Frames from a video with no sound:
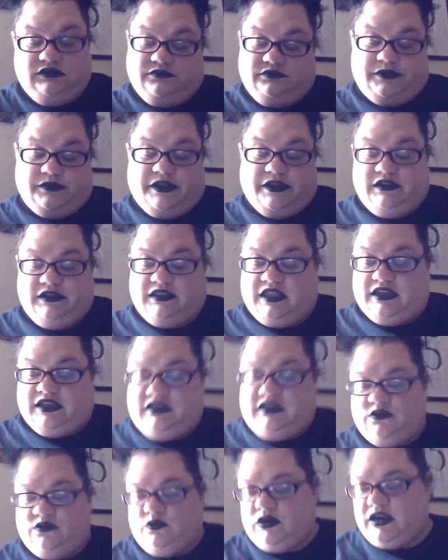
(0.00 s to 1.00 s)
but that
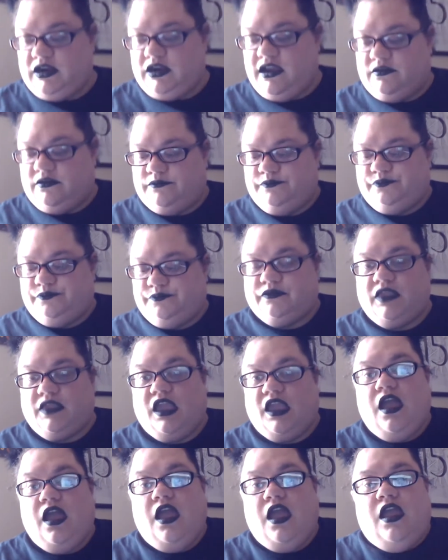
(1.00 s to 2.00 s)
didn't work out.
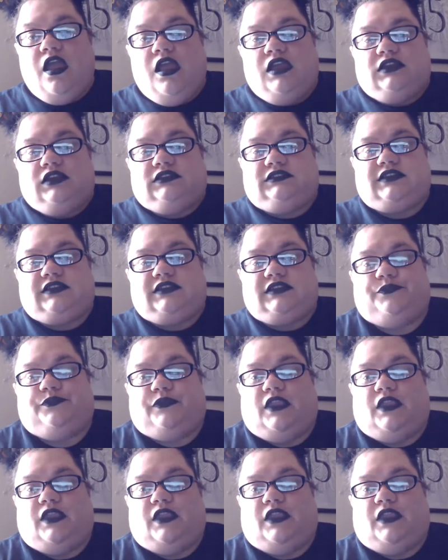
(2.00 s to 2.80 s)
So,